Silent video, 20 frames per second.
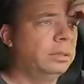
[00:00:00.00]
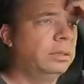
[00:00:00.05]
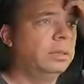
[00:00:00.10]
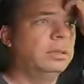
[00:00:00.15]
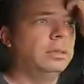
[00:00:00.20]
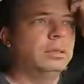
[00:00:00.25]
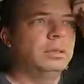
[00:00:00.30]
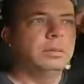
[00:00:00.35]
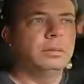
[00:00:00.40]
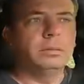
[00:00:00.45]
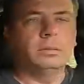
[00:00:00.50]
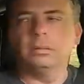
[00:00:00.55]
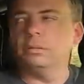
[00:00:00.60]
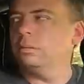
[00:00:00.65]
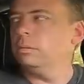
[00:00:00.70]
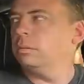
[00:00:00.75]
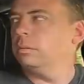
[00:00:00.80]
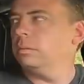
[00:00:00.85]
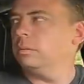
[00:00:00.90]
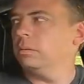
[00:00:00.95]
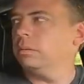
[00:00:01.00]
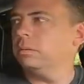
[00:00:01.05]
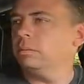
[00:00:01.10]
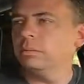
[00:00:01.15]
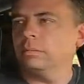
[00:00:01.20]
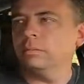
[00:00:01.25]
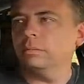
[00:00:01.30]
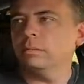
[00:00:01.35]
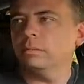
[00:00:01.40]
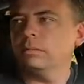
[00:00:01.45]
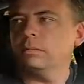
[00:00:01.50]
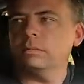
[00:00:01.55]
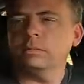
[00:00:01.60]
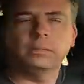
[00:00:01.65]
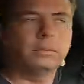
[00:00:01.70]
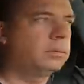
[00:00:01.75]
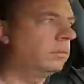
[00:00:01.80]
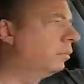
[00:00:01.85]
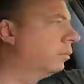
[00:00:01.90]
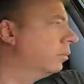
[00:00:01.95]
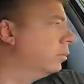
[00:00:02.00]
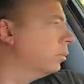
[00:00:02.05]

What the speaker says: (silent)